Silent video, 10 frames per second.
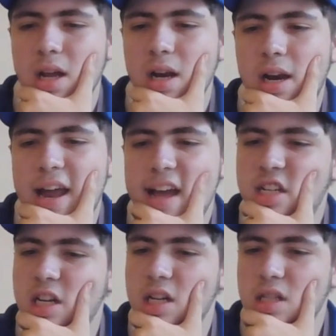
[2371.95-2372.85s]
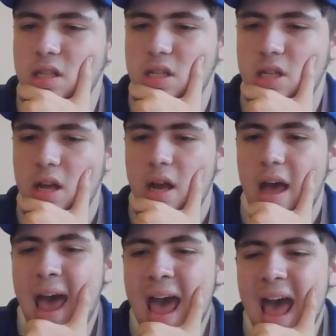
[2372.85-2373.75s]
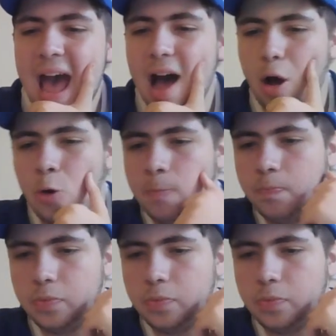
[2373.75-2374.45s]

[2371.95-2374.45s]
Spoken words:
legends? How?